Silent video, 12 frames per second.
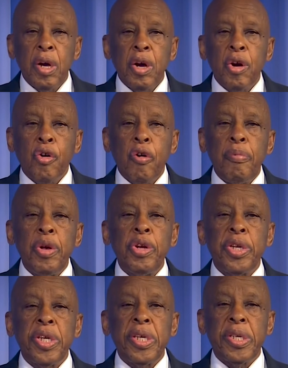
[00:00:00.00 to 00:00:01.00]

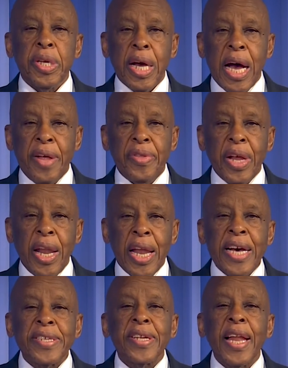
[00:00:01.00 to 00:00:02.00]
Communities are the
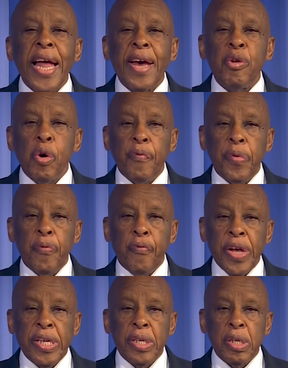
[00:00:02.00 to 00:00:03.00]
last line of
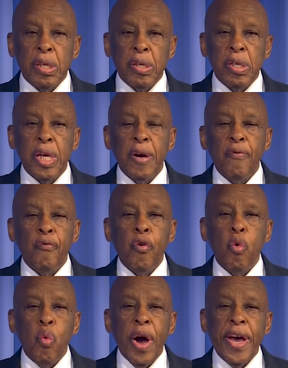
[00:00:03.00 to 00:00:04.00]
defense
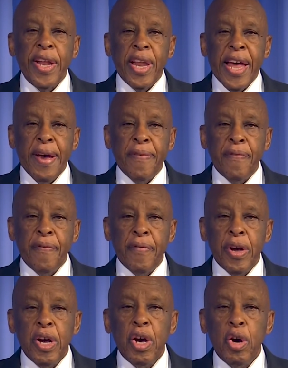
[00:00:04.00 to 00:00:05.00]
for wildlife
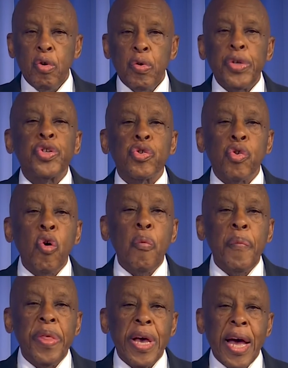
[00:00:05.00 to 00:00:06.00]
which
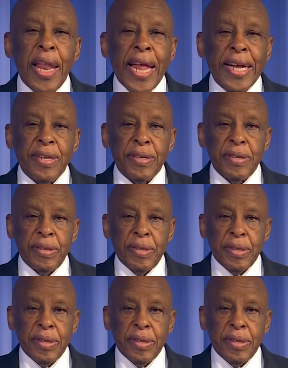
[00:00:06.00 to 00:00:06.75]
roam their land.